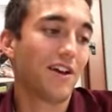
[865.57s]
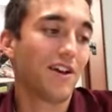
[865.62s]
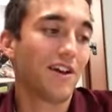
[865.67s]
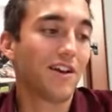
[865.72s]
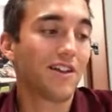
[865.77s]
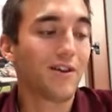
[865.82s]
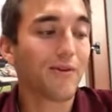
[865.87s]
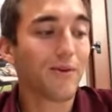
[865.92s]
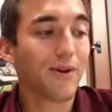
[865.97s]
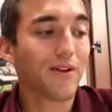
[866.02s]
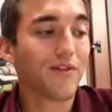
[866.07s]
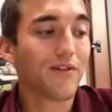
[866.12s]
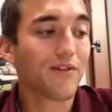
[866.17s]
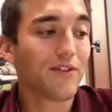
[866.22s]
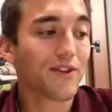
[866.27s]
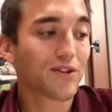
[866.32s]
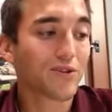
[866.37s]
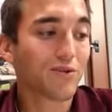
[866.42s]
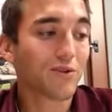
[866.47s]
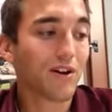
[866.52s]
And then we have the
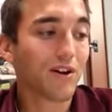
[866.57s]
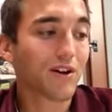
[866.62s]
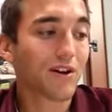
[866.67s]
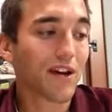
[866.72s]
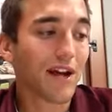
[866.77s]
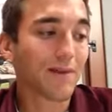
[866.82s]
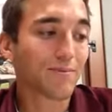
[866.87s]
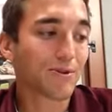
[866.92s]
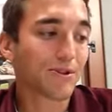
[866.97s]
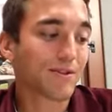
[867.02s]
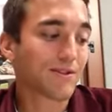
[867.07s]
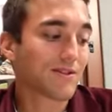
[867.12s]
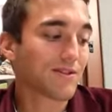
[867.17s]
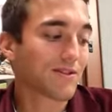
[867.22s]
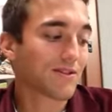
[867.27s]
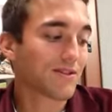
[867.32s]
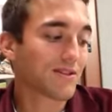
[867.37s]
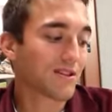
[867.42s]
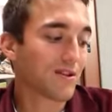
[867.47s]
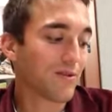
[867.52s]
visual art options.
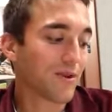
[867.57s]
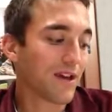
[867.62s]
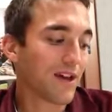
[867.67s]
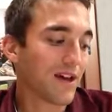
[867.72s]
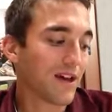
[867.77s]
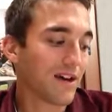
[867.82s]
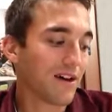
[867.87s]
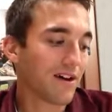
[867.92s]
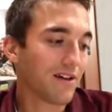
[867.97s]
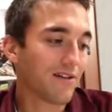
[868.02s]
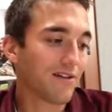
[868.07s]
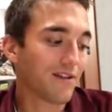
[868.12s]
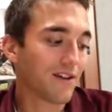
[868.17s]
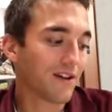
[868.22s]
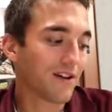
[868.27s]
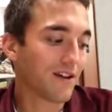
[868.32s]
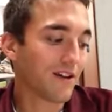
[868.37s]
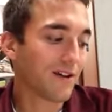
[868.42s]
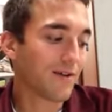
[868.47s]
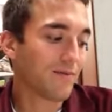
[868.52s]
So we have
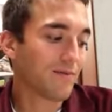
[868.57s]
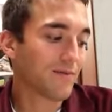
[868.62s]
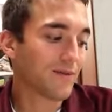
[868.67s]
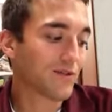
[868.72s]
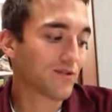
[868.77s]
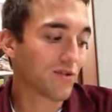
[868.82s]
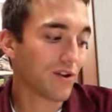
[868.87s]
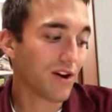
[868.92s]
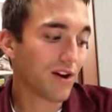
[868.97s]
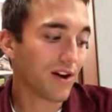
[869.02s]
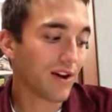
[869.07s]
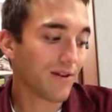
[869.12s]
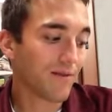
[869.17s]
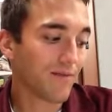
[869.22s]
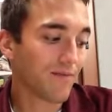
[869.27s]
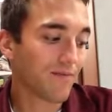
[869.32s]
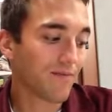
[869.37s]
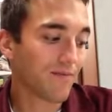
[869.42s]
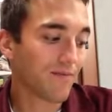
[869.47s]
drawing,